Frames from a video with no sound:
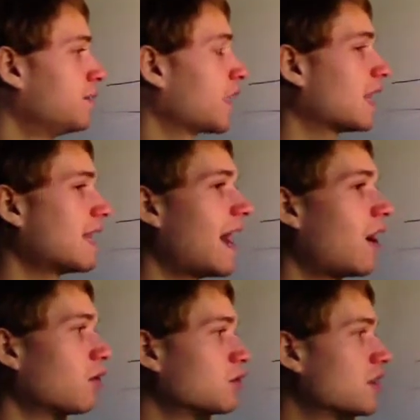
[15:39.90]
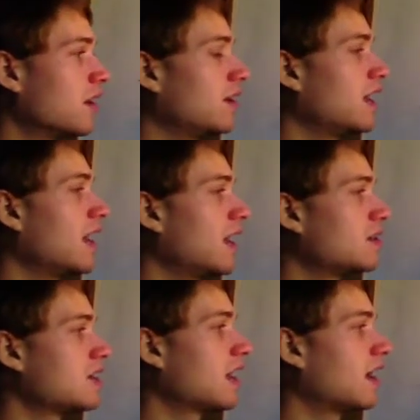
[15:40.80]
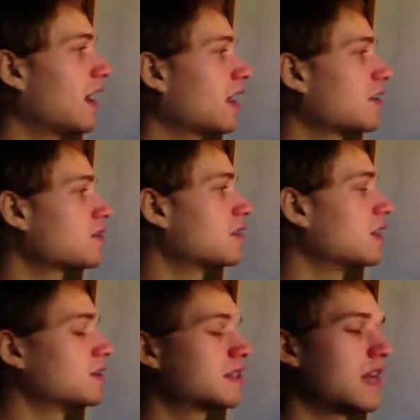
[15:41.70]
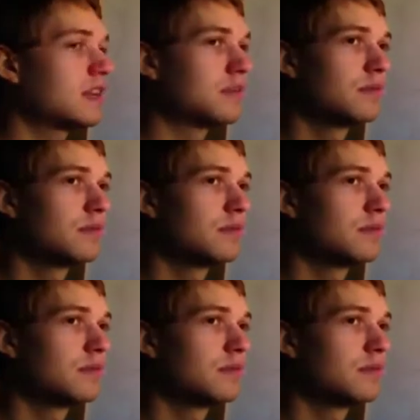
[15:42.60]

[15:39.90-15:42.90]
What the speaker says: clouds, and I guess it's said to